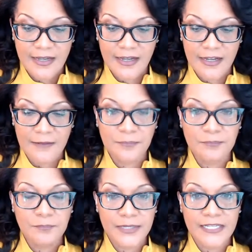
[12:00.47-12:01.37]

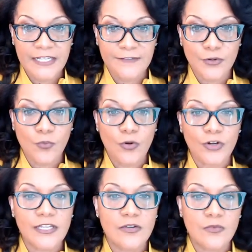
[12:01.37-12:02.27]
But if you're
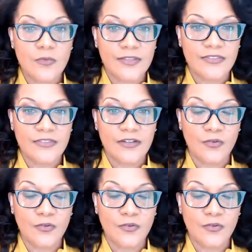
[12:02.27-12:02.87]
working with